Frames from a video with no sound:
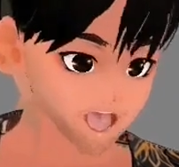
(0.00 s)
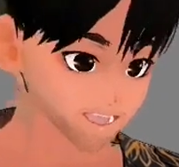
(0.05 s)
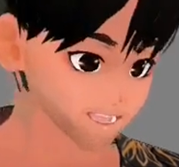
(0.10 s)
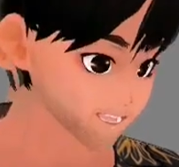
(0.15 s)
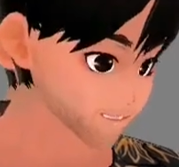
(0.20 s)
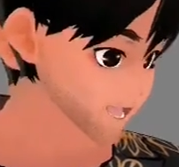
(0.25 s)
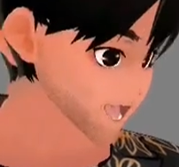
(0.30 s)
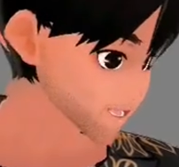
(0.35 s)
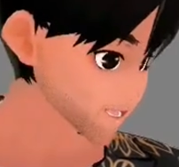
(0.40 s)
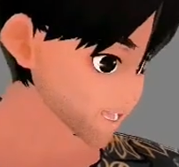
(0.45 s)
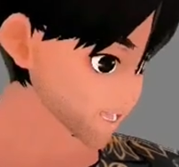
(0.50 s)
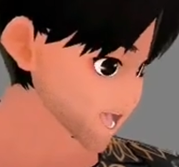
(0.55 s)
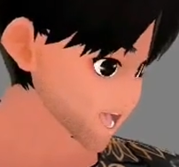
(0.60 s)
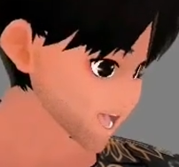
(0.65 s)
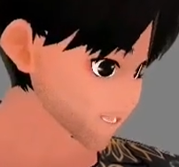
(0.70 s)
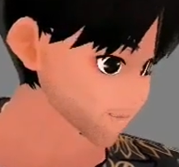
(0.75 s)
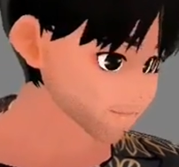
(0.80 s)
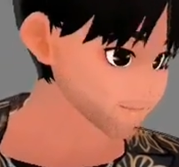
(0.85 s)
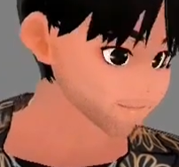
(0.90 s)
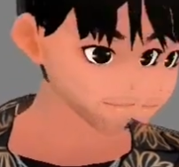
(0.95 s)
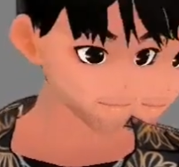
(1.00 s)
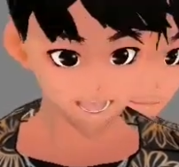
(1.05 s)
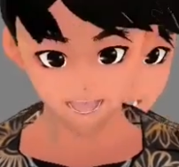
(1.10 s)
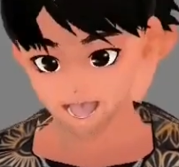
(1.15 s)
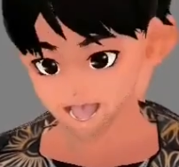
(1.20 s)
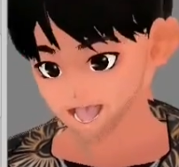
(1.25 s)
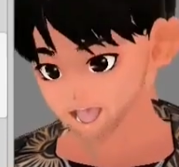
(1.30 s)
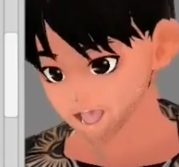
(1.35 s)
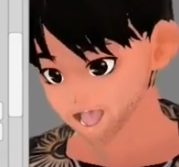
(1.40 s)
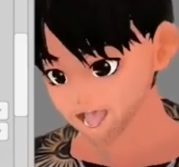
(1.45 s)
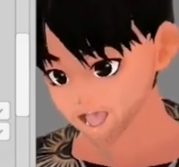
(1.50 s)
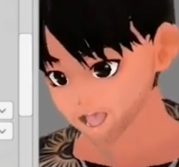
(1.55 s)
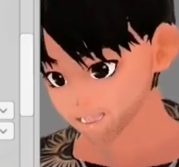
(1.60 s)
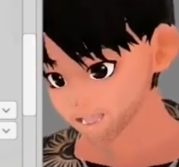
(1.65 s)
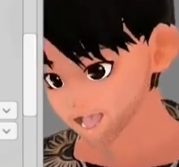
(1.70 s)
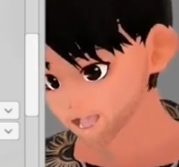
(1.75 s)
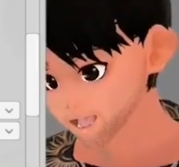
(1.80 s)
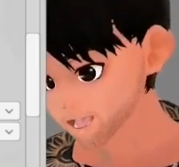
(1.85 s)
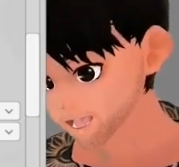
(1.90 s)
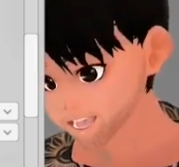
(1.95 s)
100, kind of don't
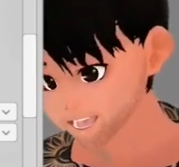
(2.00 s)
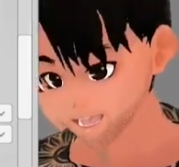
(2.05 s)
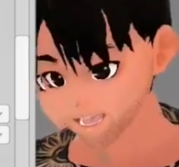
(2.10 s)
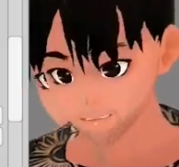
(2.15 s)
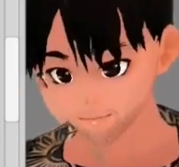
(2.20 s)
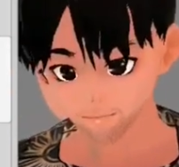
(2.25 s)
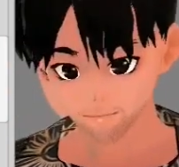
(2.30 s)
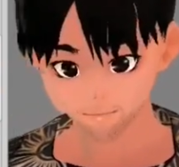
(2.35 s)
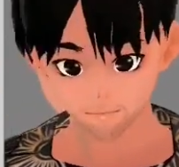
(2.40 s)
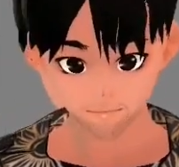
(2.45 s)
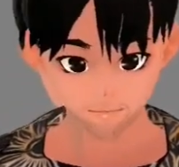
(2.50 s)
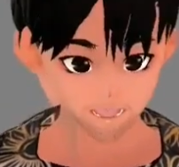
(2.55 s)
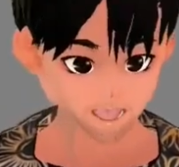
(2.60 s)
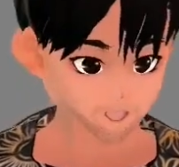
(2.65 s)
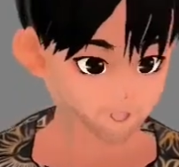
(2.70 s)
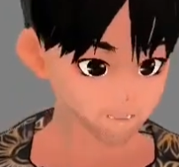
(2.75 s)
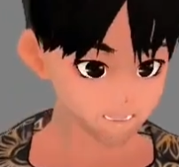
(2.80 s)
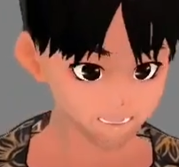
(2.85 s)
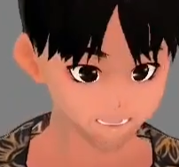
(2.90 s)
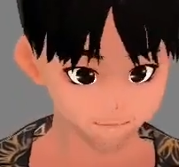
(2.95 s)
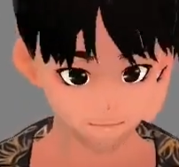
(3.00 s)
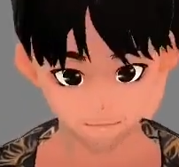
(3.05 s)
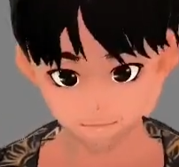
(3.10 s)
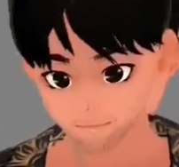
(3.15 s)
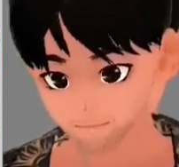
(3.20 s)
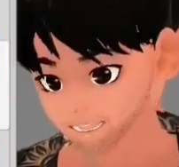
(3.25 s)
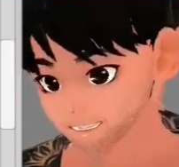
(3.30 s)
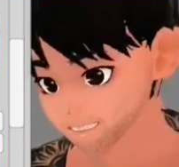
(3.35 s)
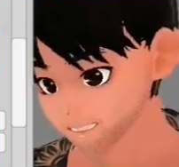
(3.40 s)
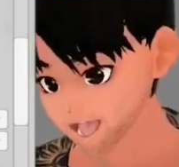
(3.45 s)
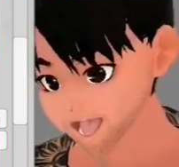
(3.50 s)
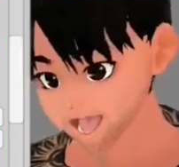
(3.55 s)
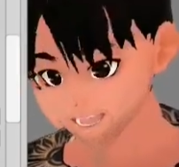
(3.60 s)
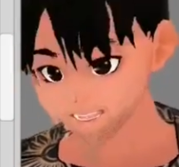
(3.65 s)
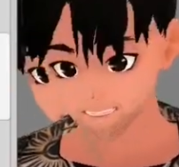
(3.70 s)
really move as much